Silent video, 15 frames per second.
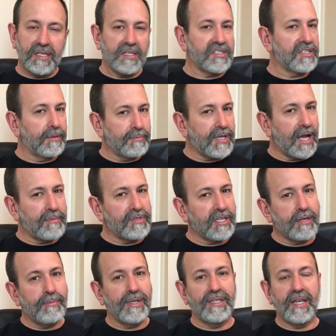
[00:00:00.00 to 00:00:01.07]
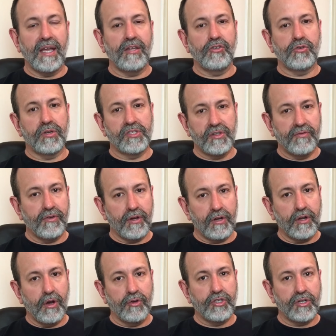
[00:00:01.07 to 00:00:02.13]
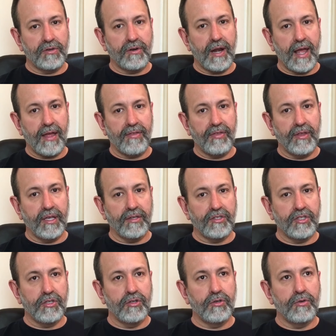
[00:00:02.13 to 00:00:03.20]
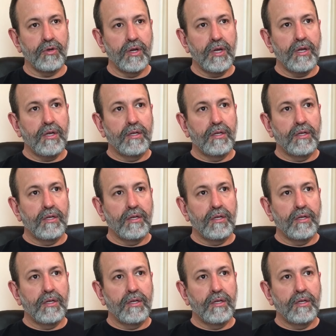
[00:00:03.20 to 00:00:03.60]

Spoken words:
Sometimes it can be dangerous if you're a coach or an athlete to